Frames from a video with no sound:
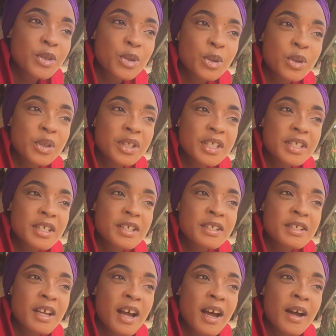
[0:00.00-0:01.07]
So this
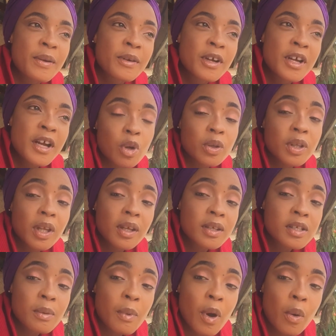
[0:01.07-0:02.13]
is uh, all
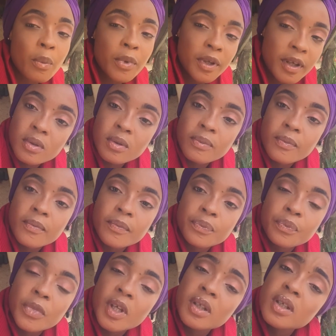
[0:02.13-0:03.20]
things about me.
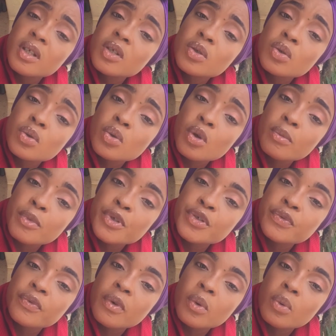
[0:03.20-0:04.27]
Thank you so
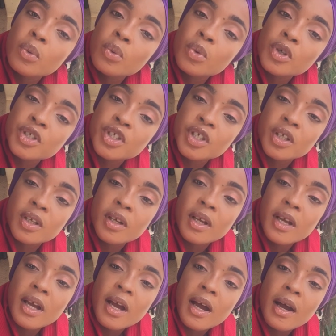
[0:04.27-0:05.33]
much for watching.
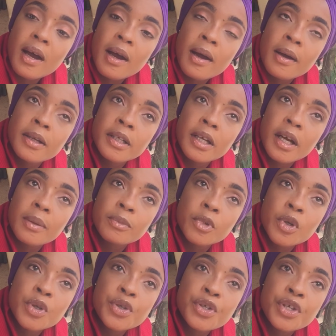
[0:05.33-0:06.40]
Uh, I'm
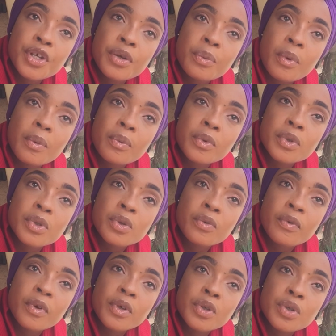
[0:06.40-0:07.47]
going to keep up with you
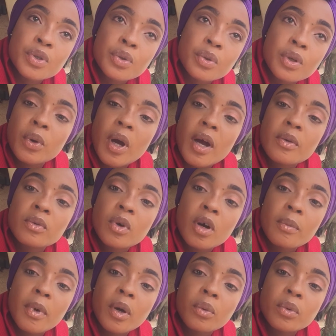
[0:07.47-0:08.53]
very soon. I will
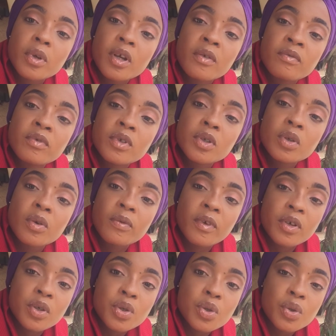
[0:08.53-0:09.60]
come out with a video
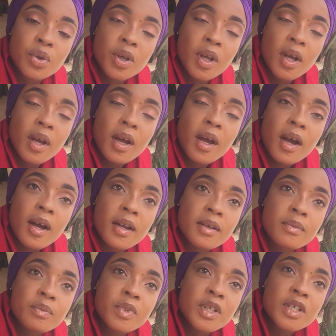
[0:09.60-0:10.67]
very soon.
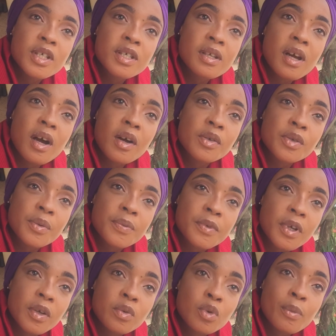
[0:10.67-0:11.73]
And please uh,
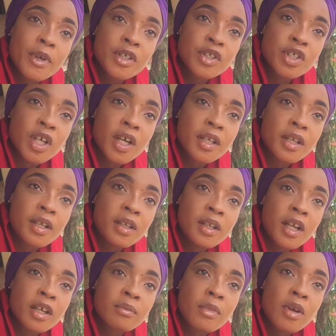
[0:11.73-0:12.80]
subscribe to my channel,
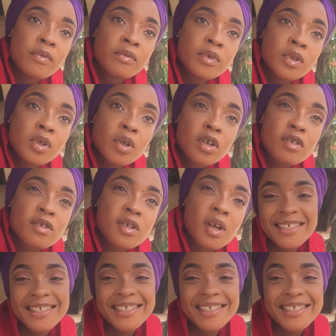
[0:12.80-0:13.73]
like my videos